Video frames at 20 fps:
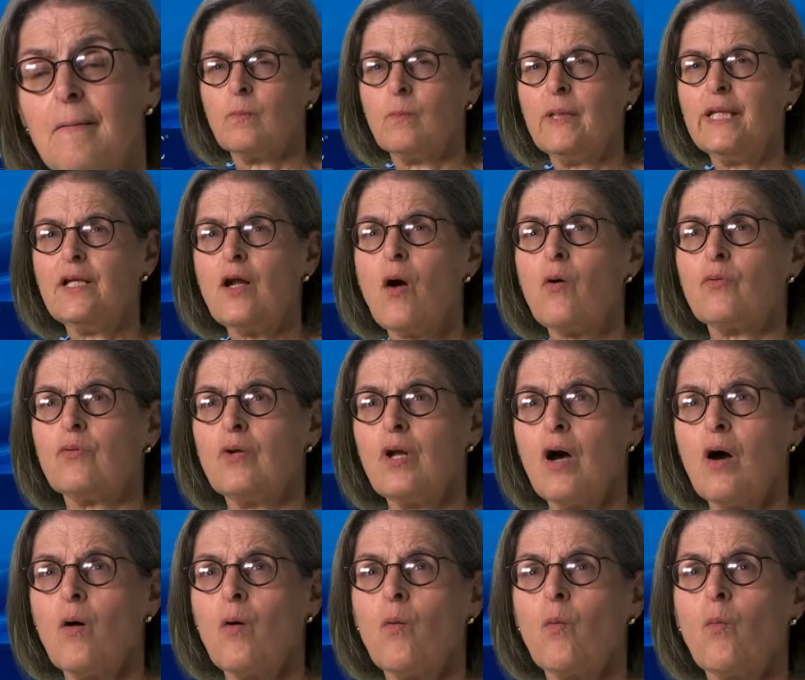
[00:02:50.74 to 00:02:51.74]
We don't
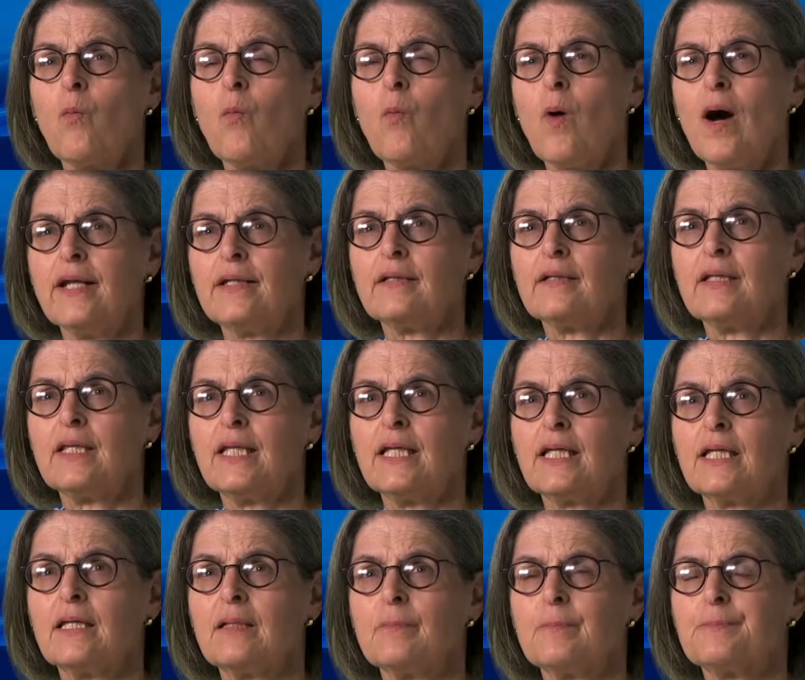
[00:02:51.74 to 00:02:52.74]
know what
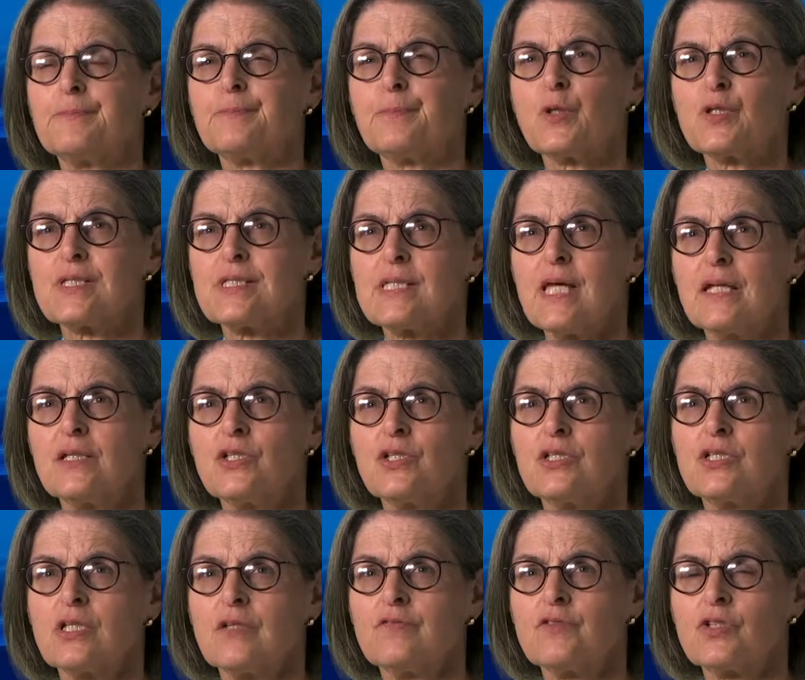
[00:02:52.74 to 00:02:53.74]
the
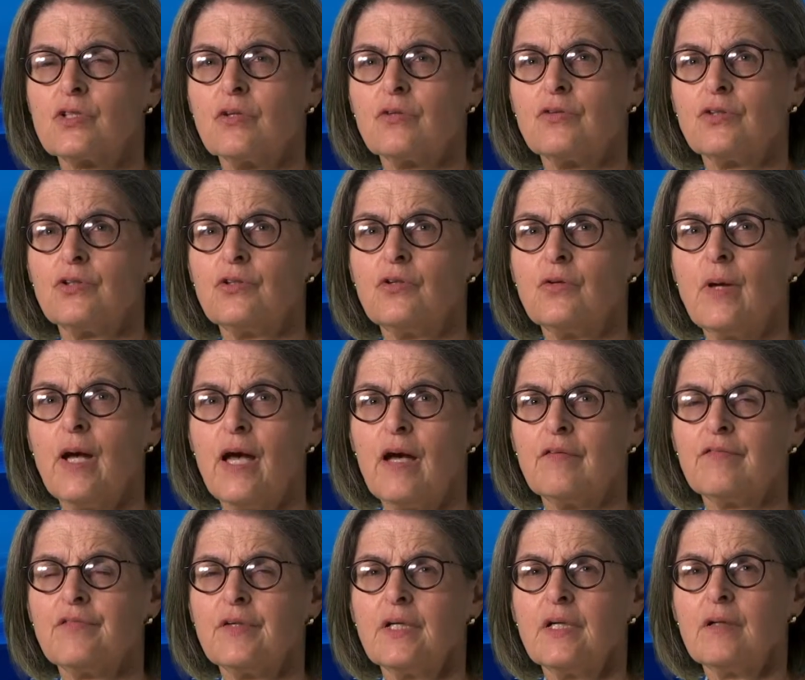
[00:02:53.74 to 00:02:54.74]
percentage of children who
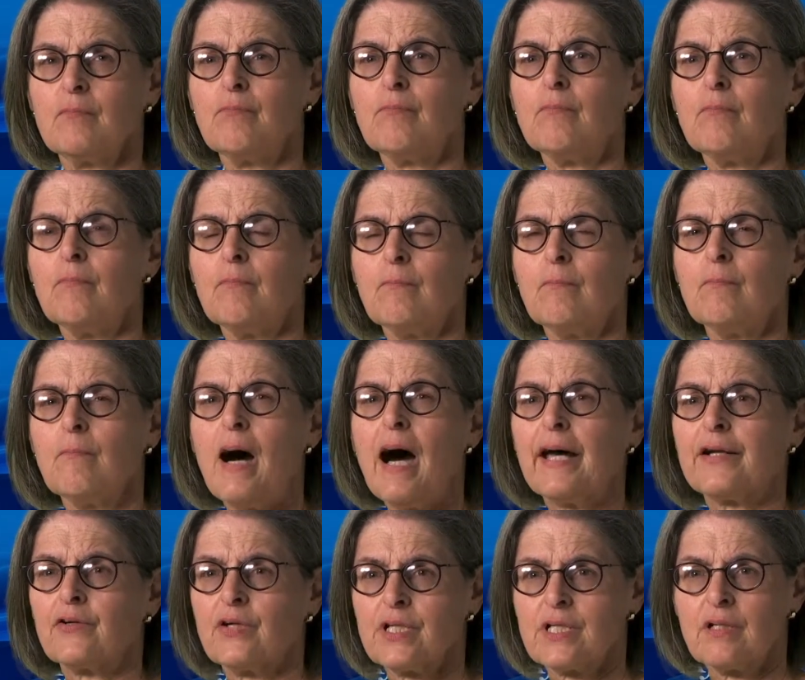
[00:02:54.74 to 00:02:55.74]
have
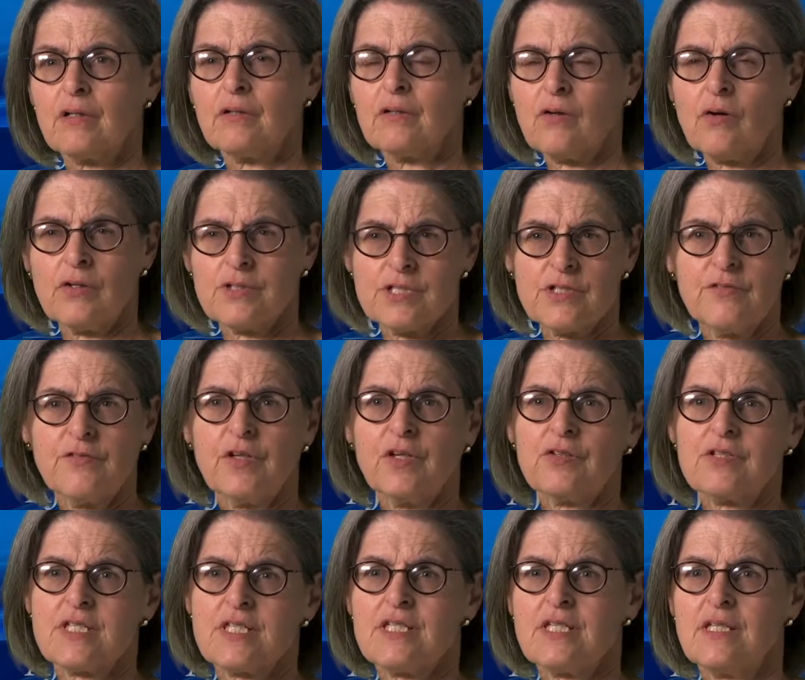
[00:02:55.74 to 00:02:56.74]
moderate or
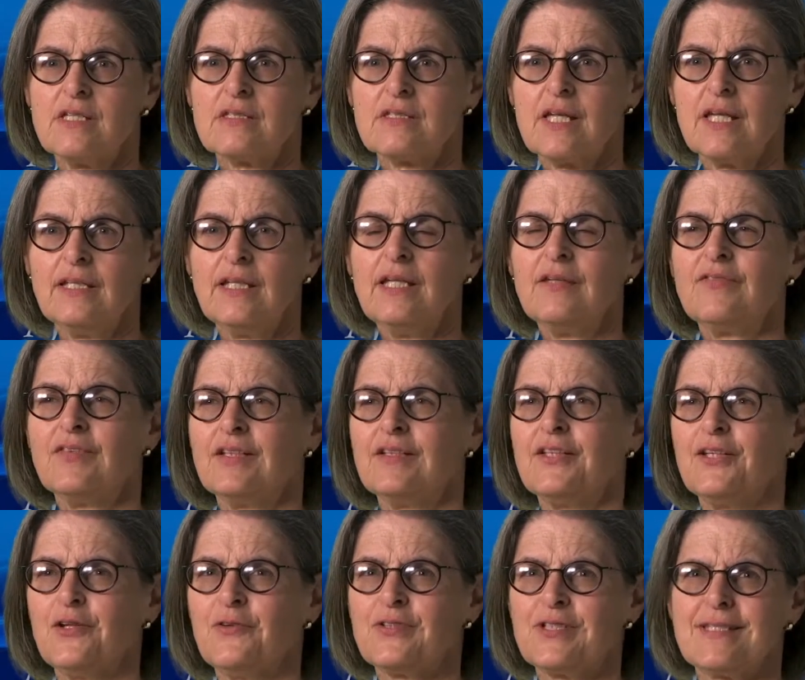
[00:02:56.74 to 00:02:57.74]
severe disease, and even,
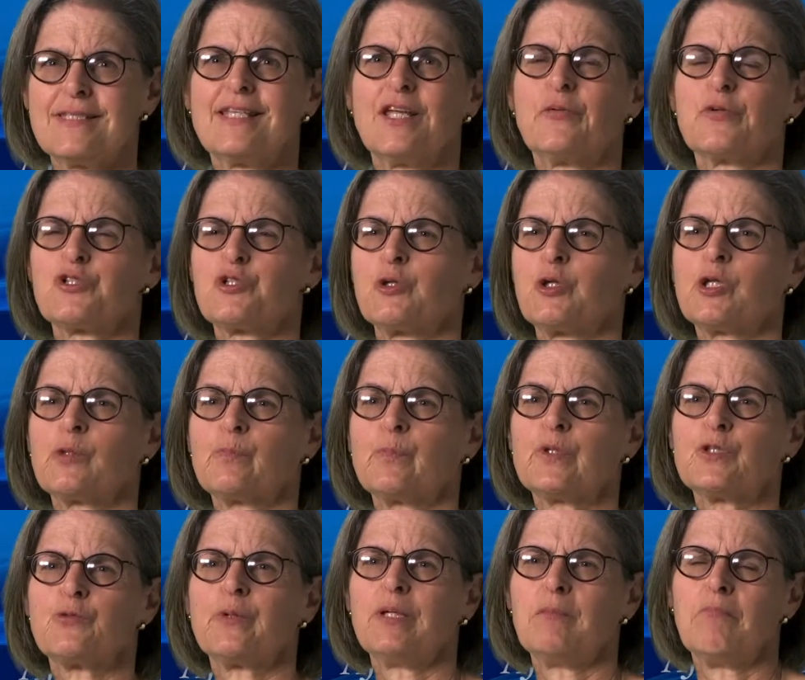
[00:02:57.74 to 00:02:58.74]
you know, distinguishing
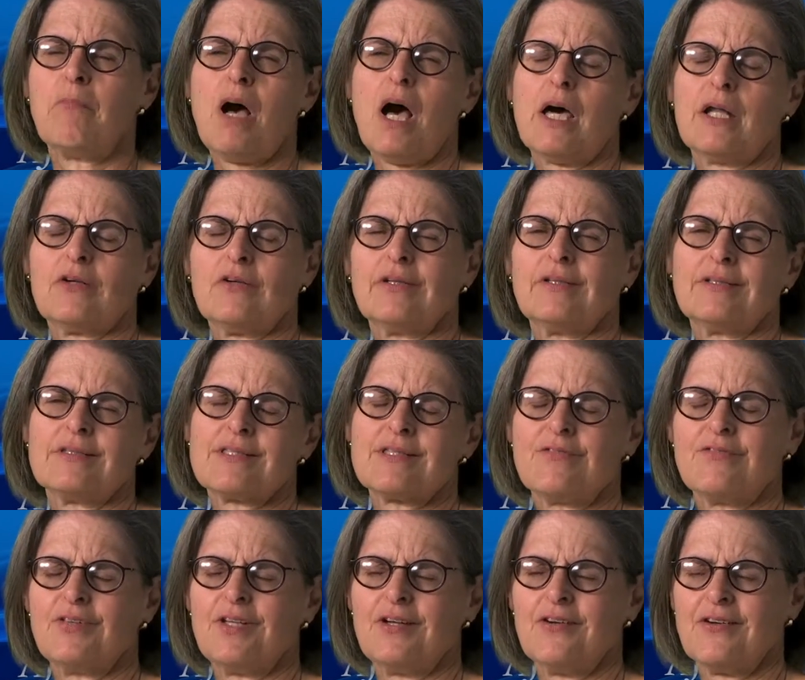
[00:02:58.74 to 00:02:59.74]
between moderate and
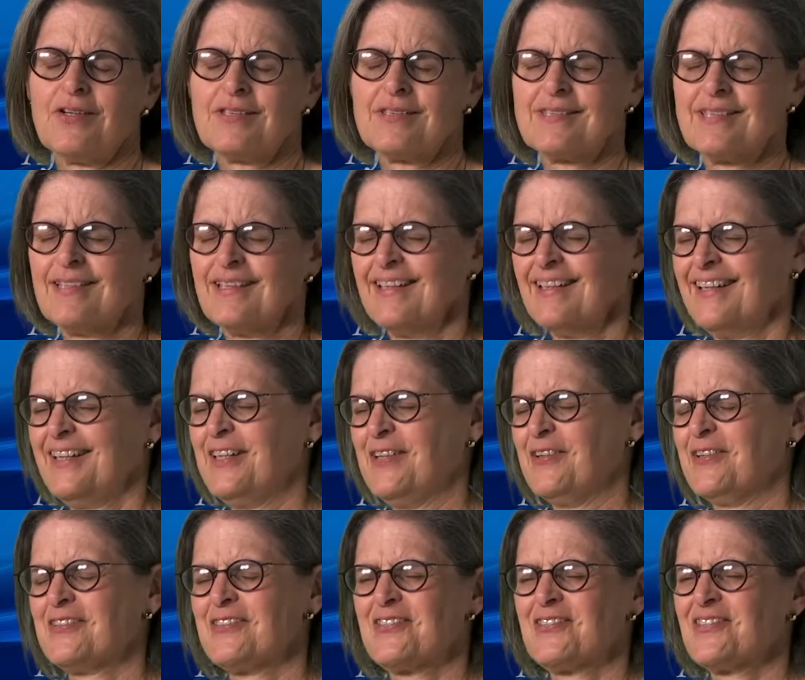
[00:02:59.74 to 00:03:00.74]
severe is, you
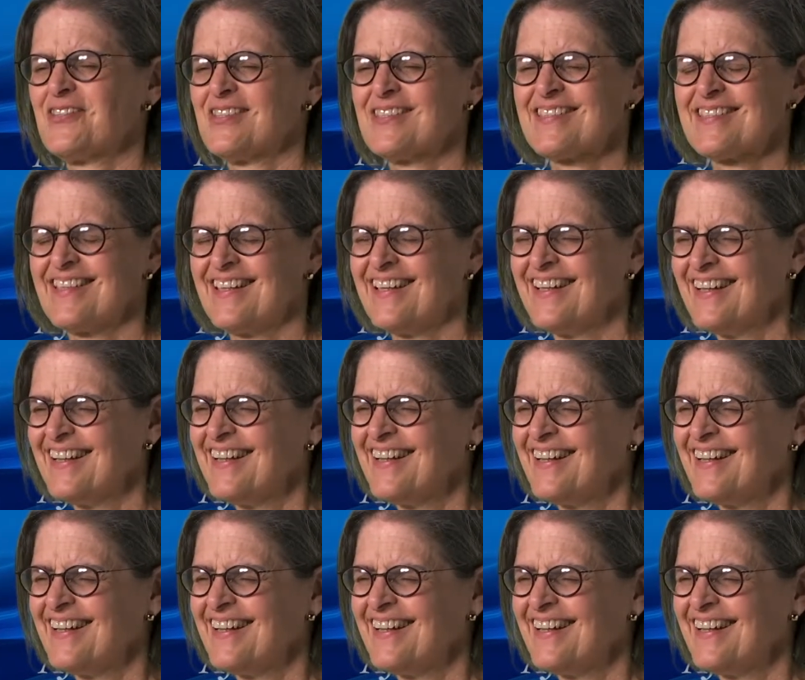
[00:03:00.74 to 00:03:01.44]
know, it's just a